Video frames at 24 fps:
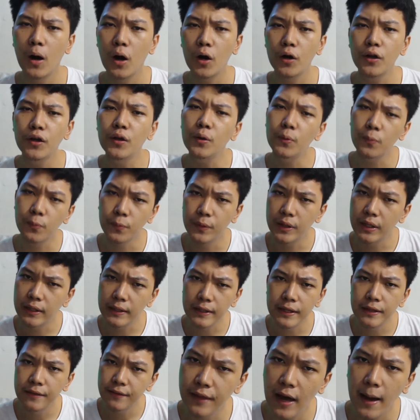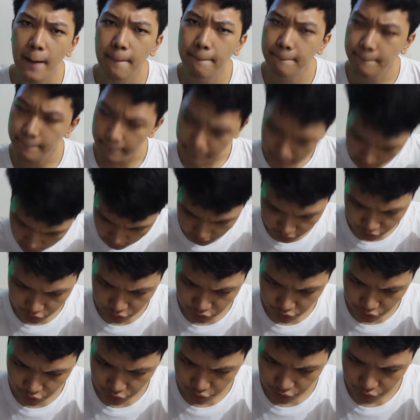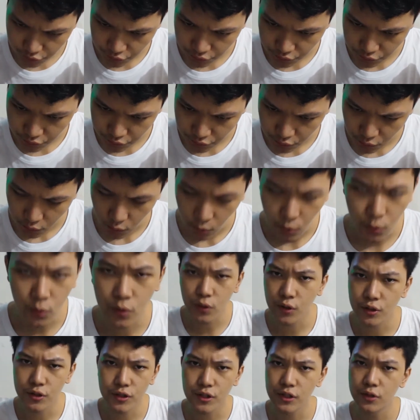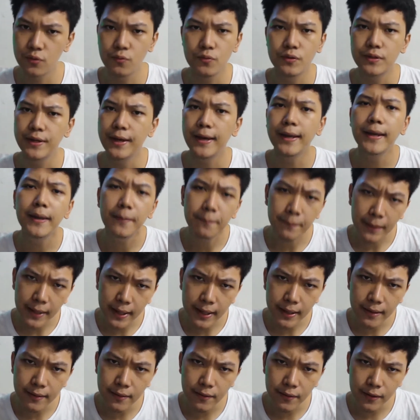are you really that bitch who could seduce any man,